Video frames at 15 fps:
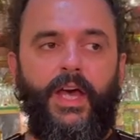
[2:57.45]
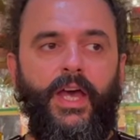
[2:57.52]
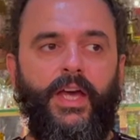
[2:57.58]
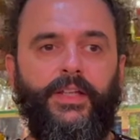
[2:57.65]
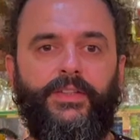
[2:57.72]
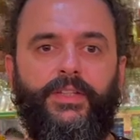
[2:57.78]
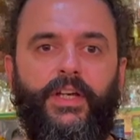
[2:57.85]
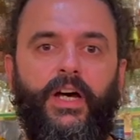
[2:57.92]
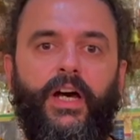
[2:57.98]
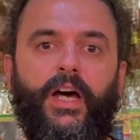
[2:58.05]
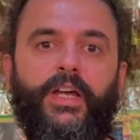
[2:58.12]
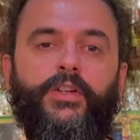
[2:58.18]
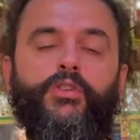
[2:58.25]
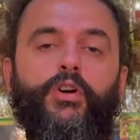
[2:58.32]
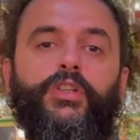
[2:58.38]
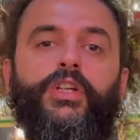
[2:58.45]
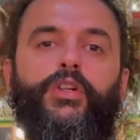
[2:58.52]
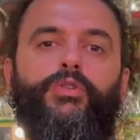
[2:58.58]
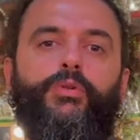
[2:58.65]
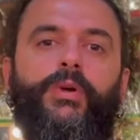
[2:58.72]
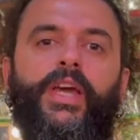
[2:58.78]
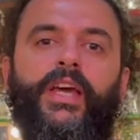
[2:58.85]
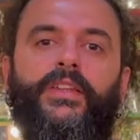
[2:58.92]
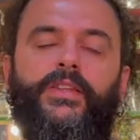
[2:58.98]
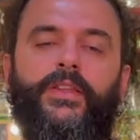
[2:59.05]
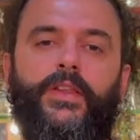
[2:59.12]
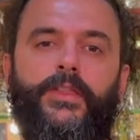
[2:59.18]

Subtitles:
And in order to get